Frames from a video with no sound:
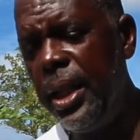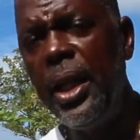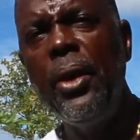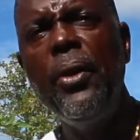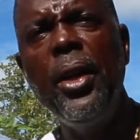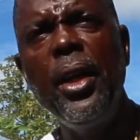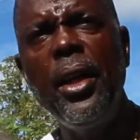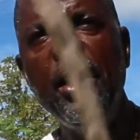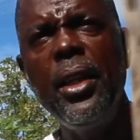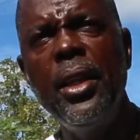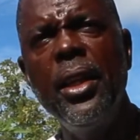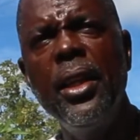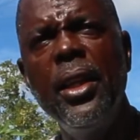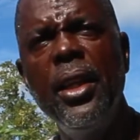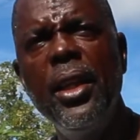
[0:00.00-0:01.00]
area.
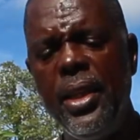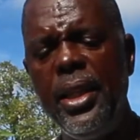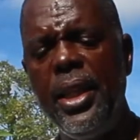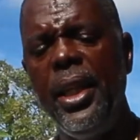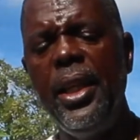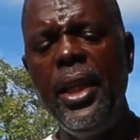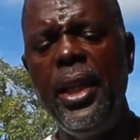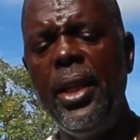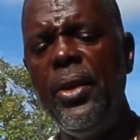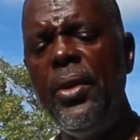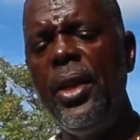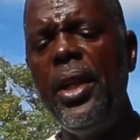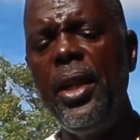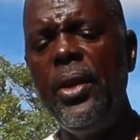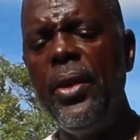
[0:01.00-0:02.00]

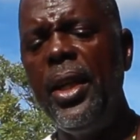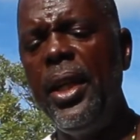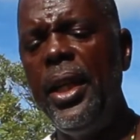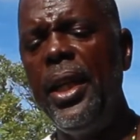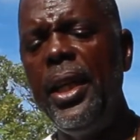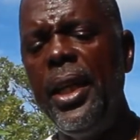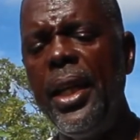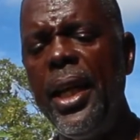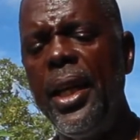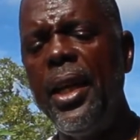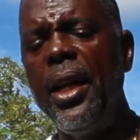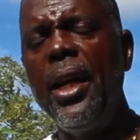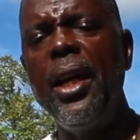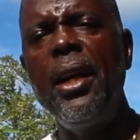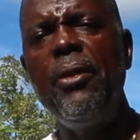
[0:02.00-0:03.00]
You're cleaning that
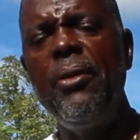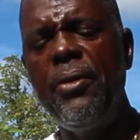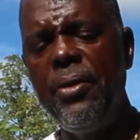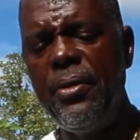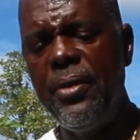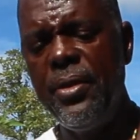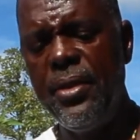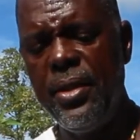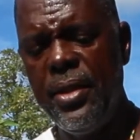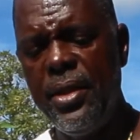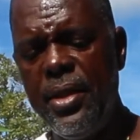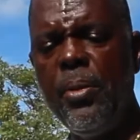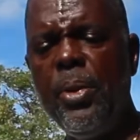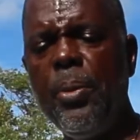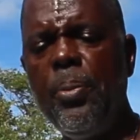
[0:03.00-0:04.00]
off.
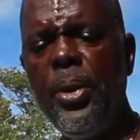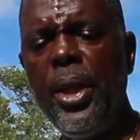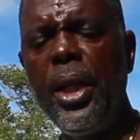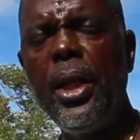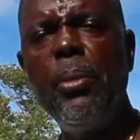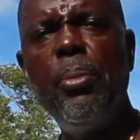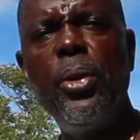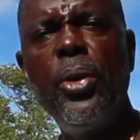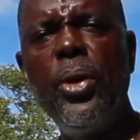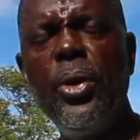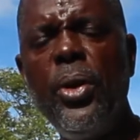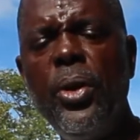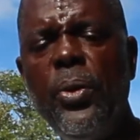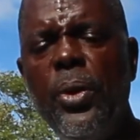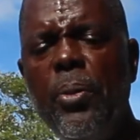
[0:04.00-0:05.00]
We prepare the
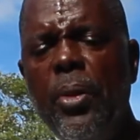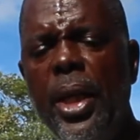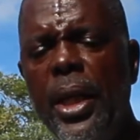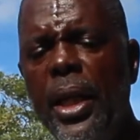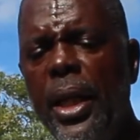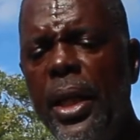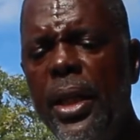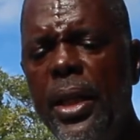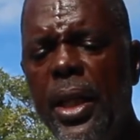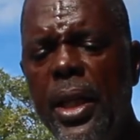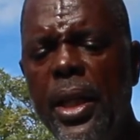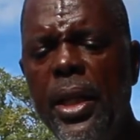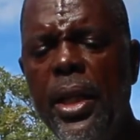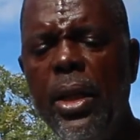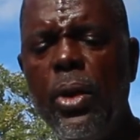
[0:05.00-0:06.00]
bone. We're making a
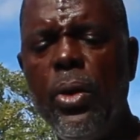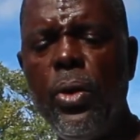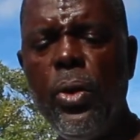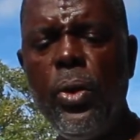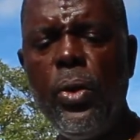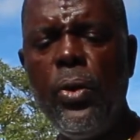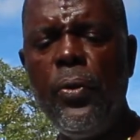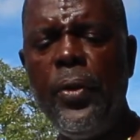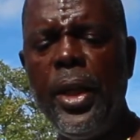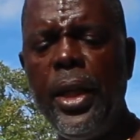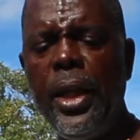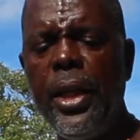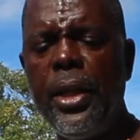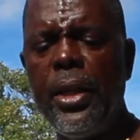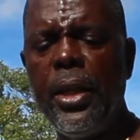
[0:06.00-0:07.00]
little groove in
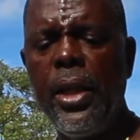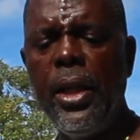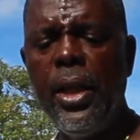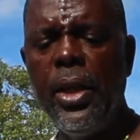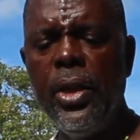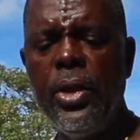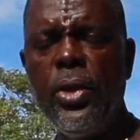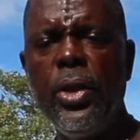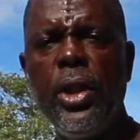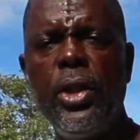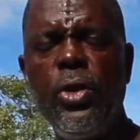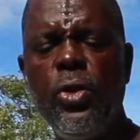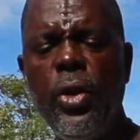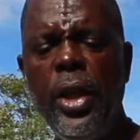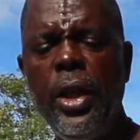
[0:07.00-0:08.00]
it so the
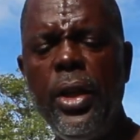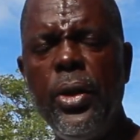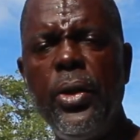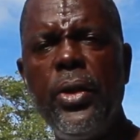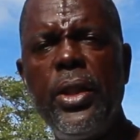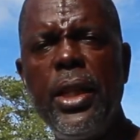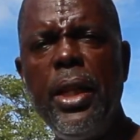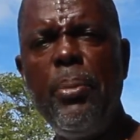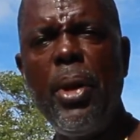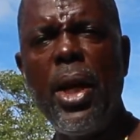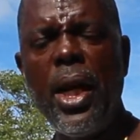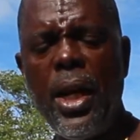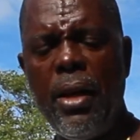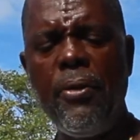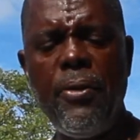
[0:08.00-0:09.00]
string don't slip
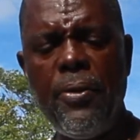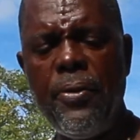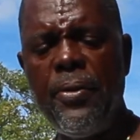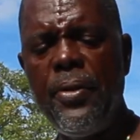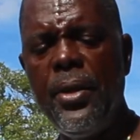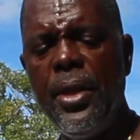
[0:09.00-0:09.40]
off.